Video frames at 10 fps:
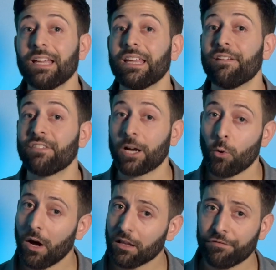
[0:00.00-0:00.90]
If I
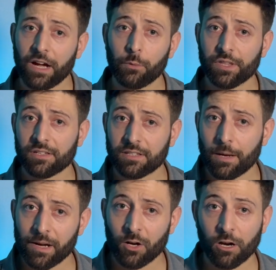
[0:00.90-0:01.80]
qualify with a
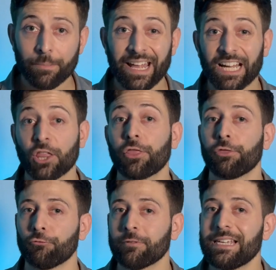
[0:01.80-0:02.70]
semi-automatic
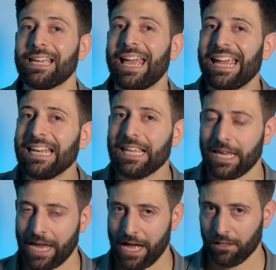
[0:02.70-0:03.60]
380
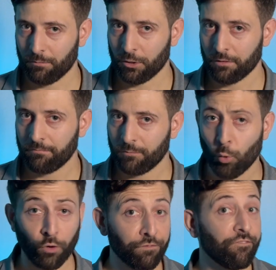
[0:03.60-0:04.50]
caliber
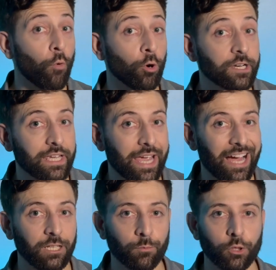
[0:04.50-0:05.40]
or 40
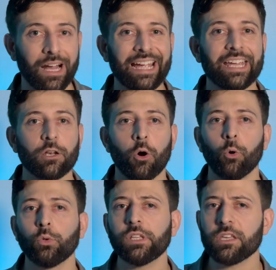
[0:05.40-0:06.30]
caliber, I can
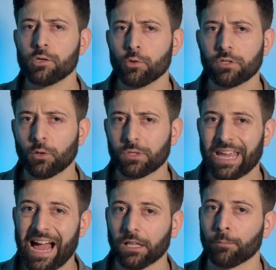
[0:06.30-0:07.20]
only use those
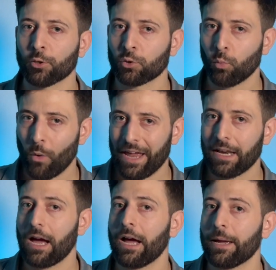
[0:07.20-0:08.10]
calibers when
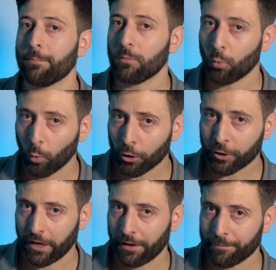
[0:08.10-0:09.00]
I'm
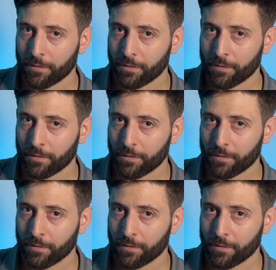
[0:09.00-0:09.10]
working.